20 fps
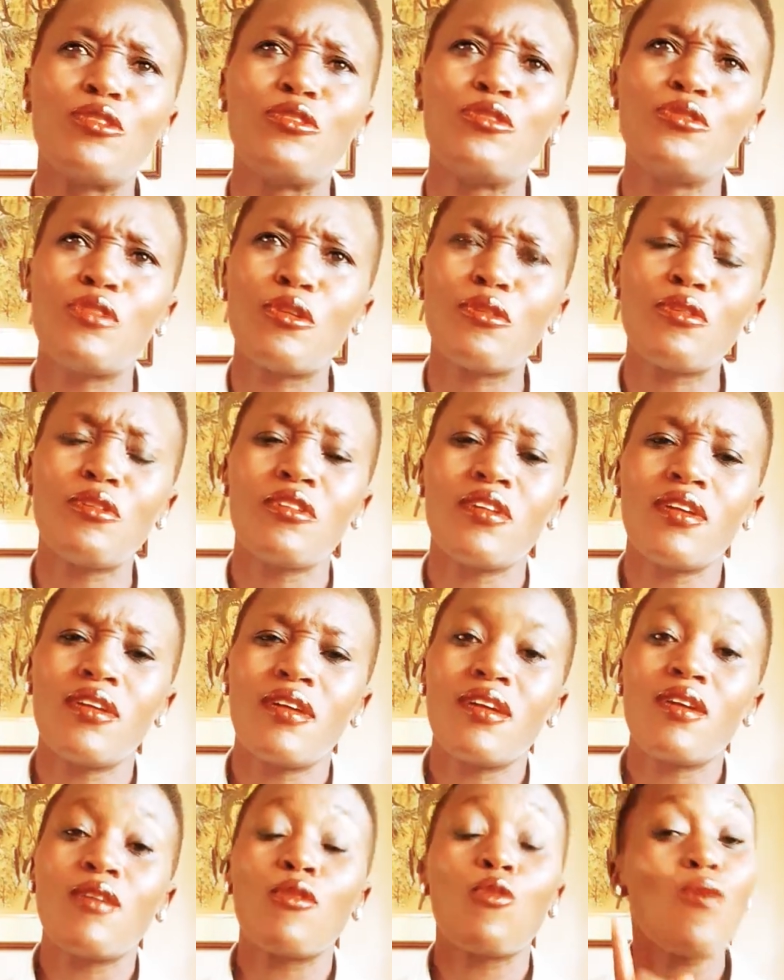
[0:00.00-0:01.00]
You know,
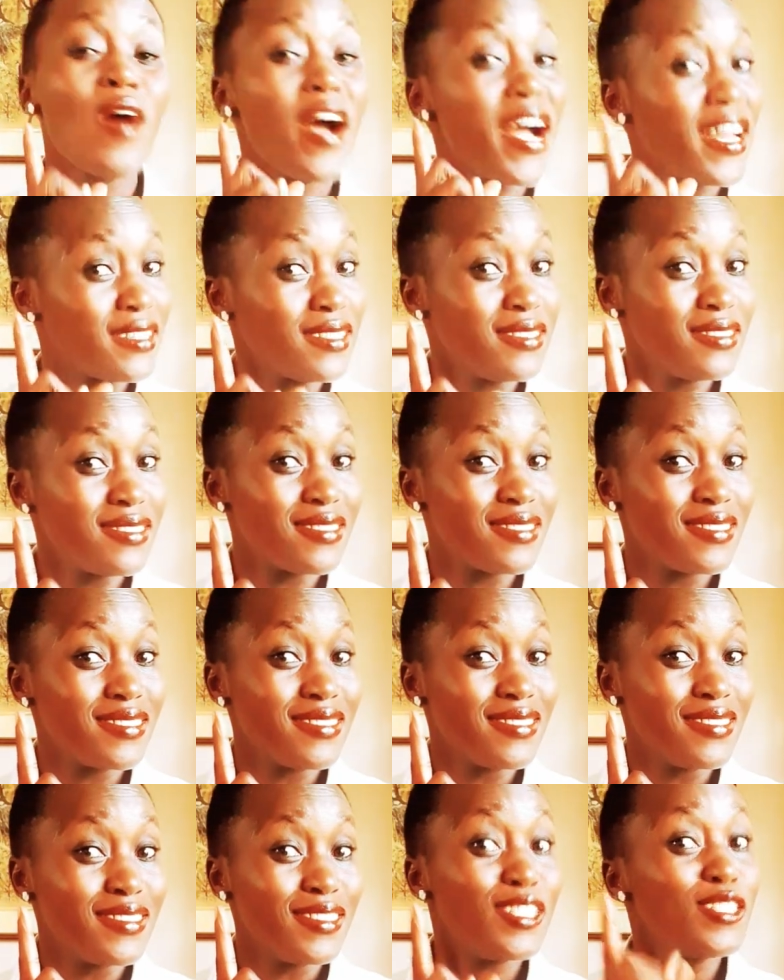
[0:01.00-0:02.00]
one
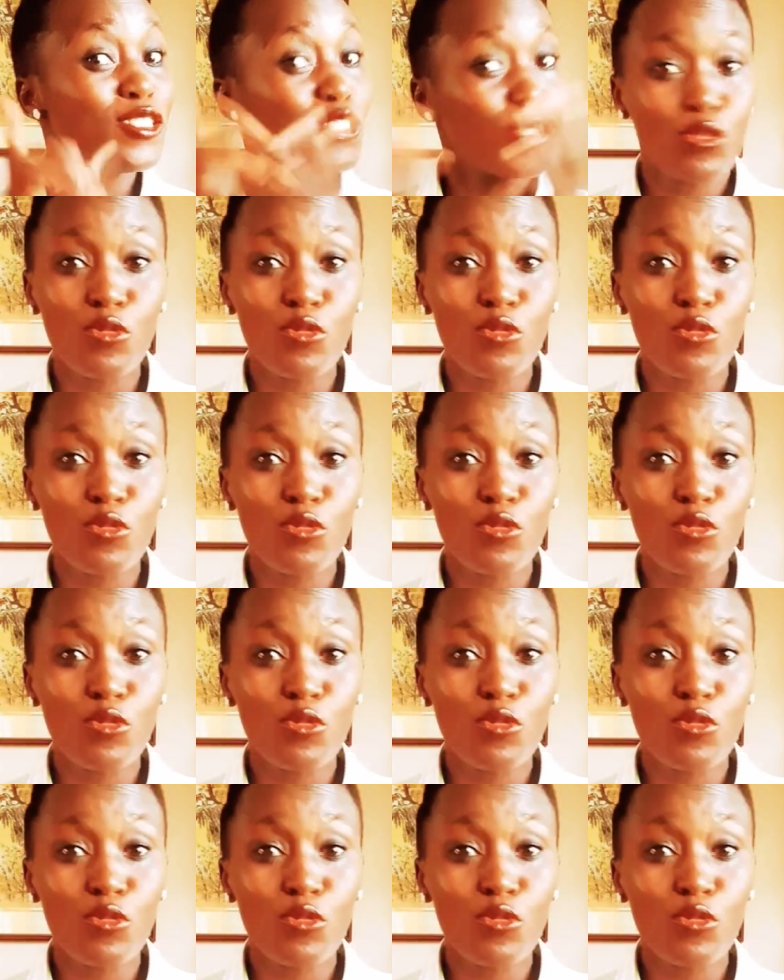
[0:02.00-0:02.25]
is